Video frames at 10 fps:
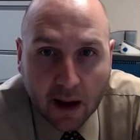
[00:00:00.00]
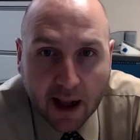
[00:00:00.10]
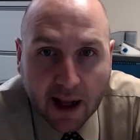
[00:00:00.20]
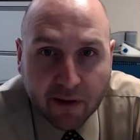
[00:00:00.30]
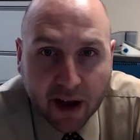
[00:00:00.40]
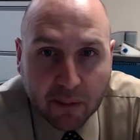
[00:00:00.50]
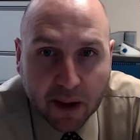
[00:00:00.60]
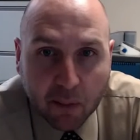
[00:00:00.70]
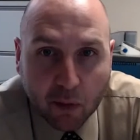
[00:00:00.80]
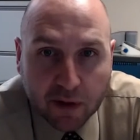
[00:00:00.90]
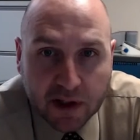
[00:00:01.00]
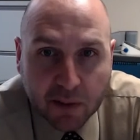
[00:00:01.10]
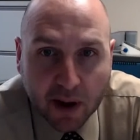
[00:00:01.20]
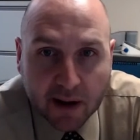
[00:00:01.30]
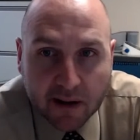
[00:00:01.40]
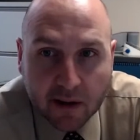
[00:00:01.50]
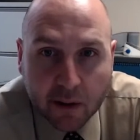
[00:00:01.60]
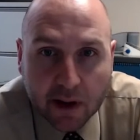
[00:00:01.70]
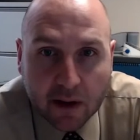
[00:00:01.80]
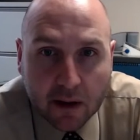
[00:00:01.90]
And I have had people respond
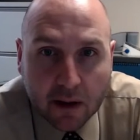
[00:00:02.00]
to it.